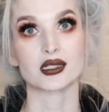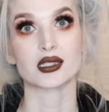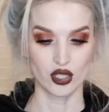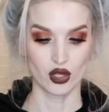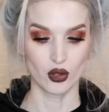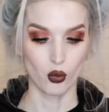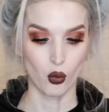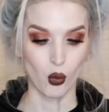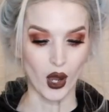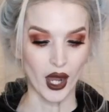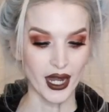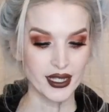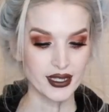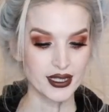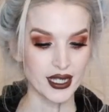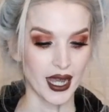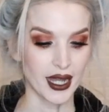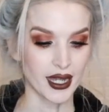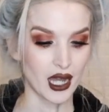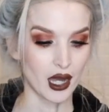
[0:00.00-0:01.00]
The wines
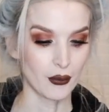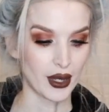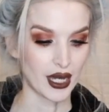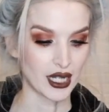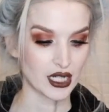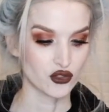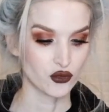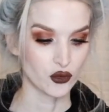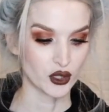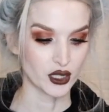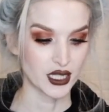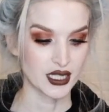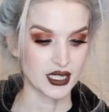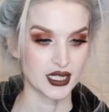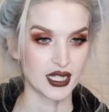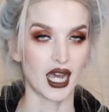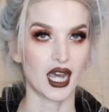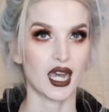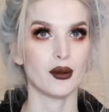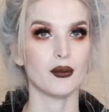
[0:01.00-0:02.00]
I got matched for this
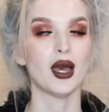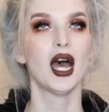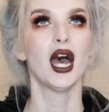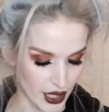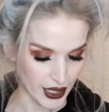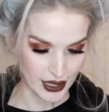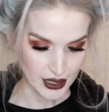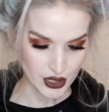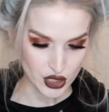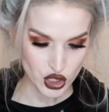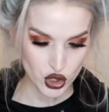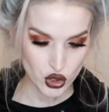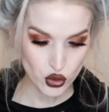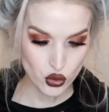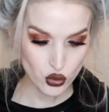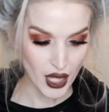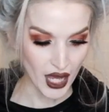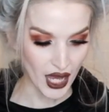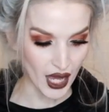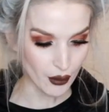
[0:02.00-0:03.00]
time, I got 2
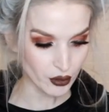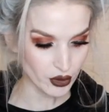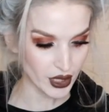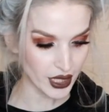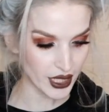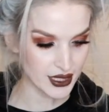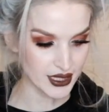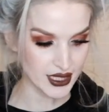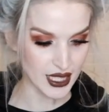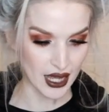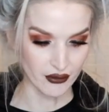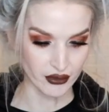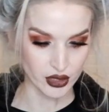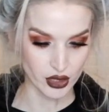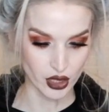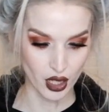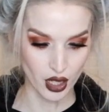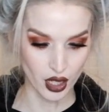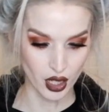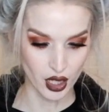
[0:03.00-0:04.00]
Cabernet
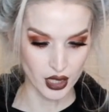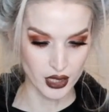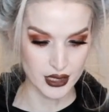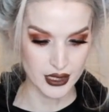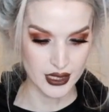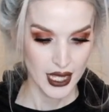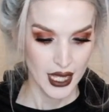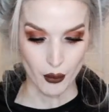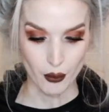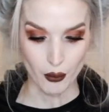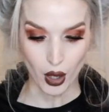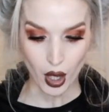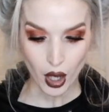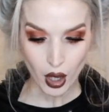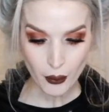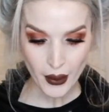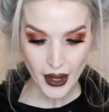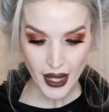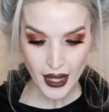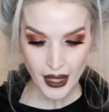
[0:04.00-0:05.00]
Sauvignons, a
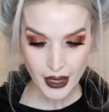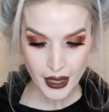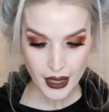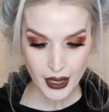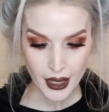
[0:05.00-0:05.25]
Malbec,